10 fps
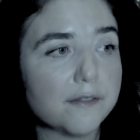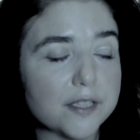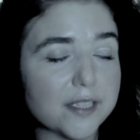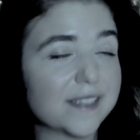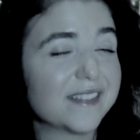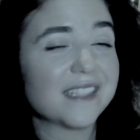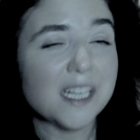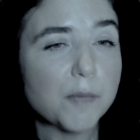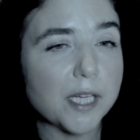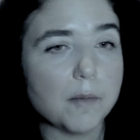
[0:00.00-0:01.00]
It's
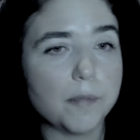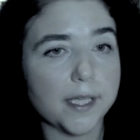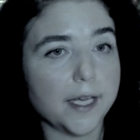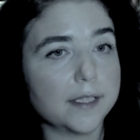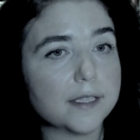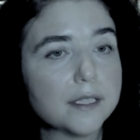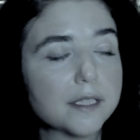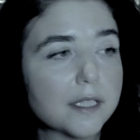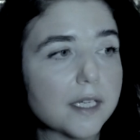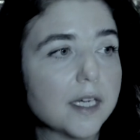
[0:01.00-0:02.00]
extremely complicated,
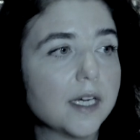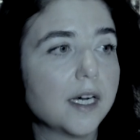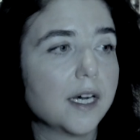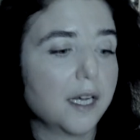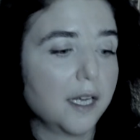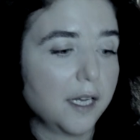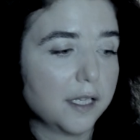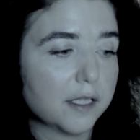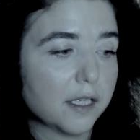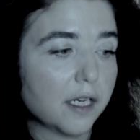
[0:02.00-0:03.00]

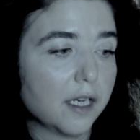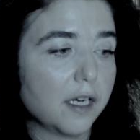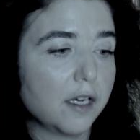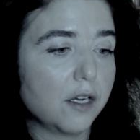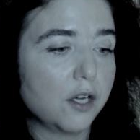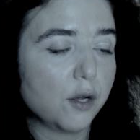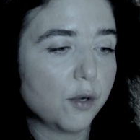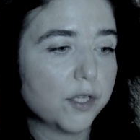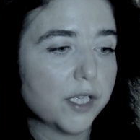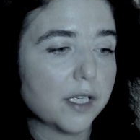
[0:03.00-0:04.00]
and
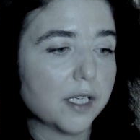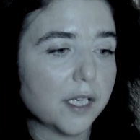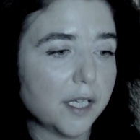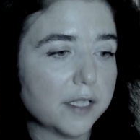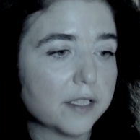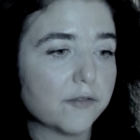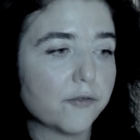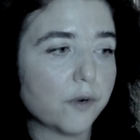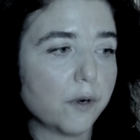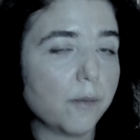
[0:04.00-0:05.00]
learn it
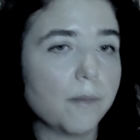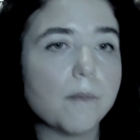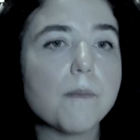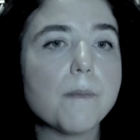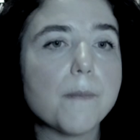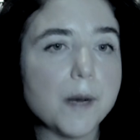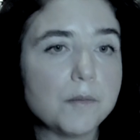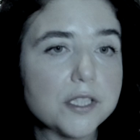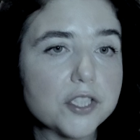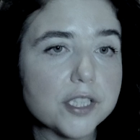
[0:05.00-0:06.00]
from
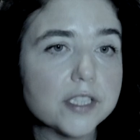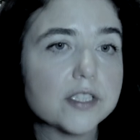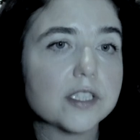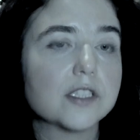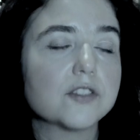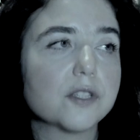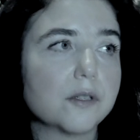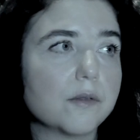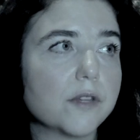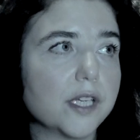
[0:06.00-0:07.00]
publishers
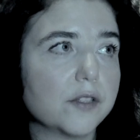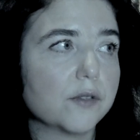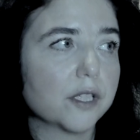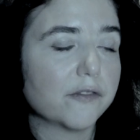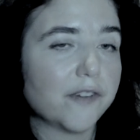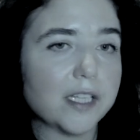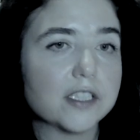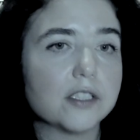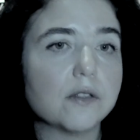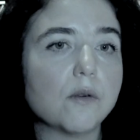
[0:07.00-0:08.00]
so that you can
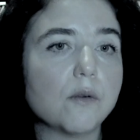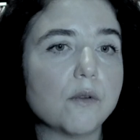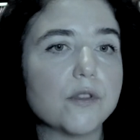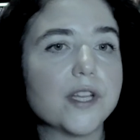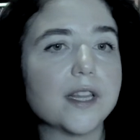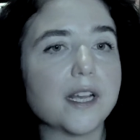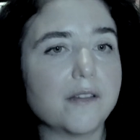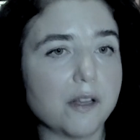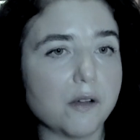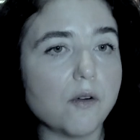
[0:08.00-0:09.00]
function on the
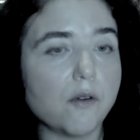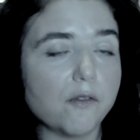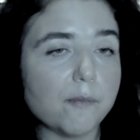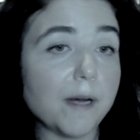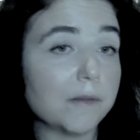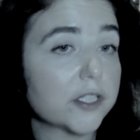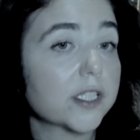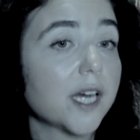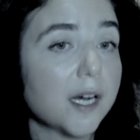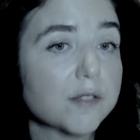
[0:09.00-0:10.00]
level of publishing
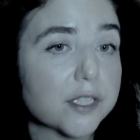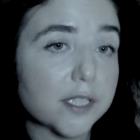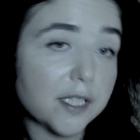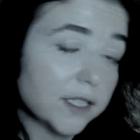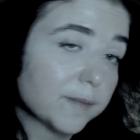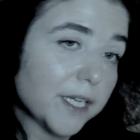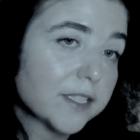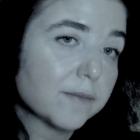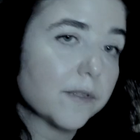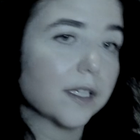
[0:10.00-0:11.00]
houses. And it's
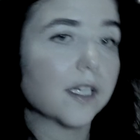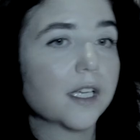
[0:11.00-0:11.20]
possible.